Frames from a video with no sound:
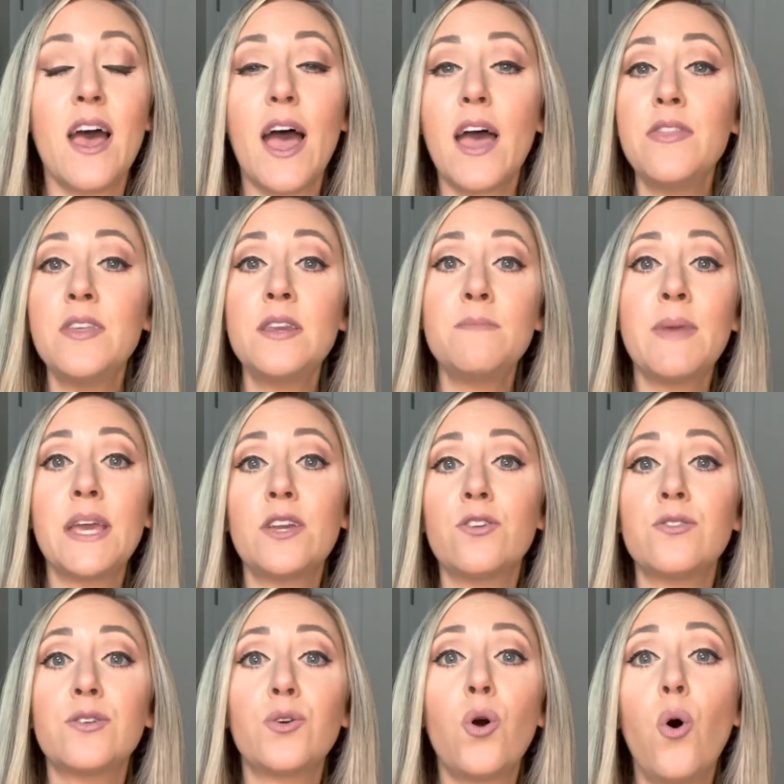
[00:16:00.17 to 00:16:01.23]
And then make
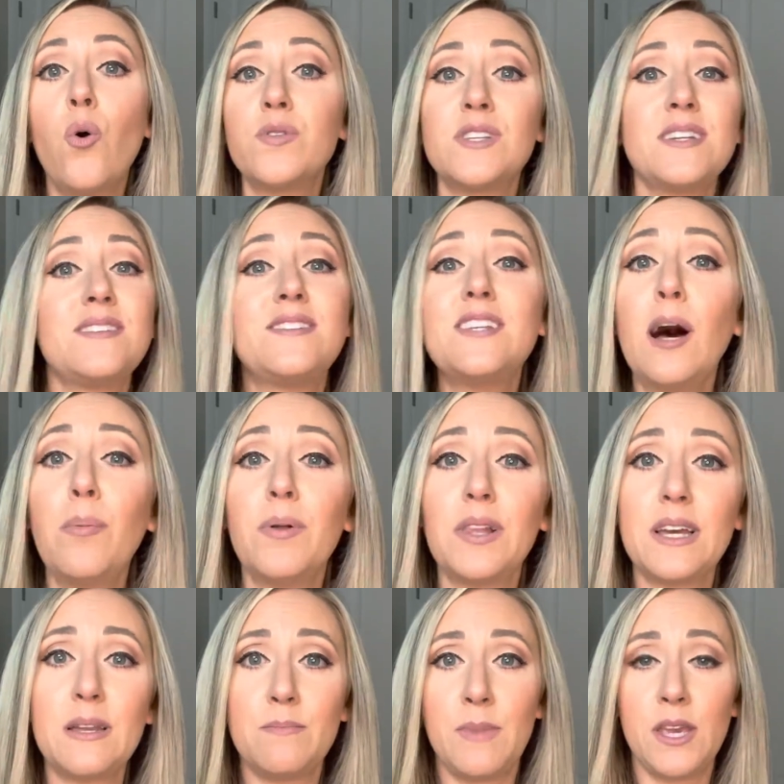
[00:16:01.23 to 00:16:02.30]
your goal to double
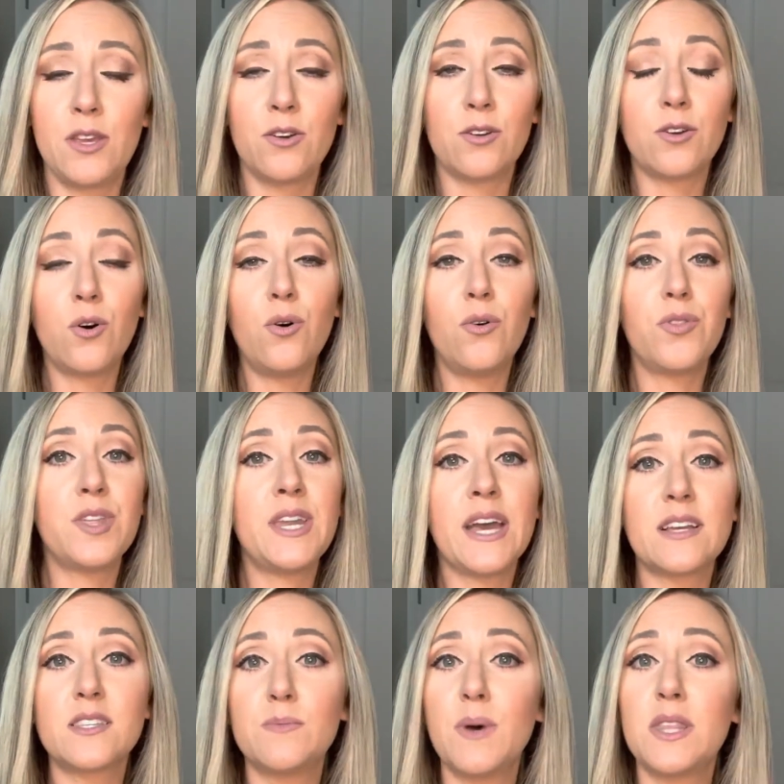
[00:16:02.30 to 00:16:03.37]
it. Make your goal the
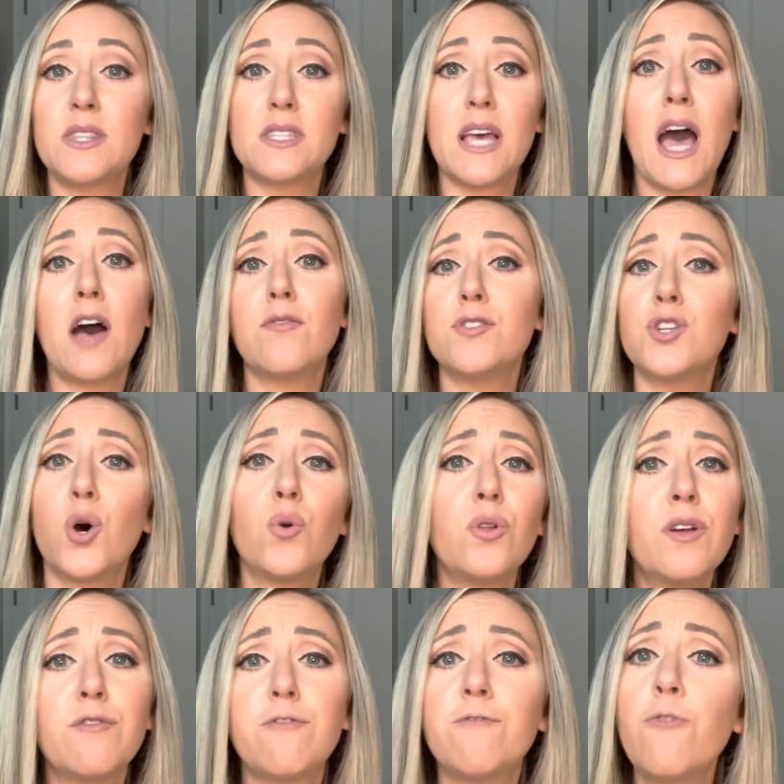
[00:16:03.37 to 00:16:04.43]
next month to have a total
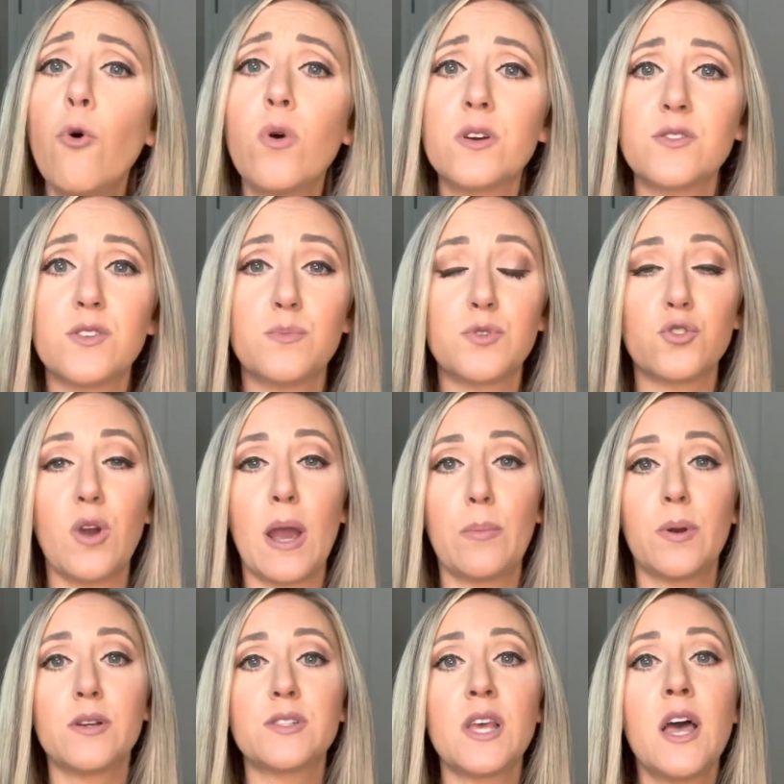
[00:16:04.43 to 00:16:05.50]
of four
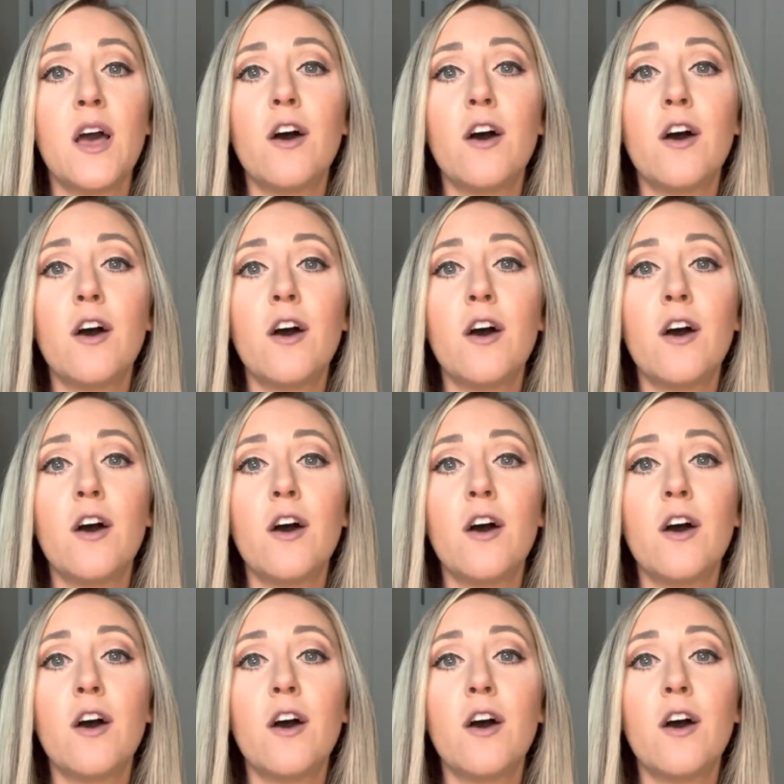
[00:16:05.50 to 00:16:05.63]
subscribers.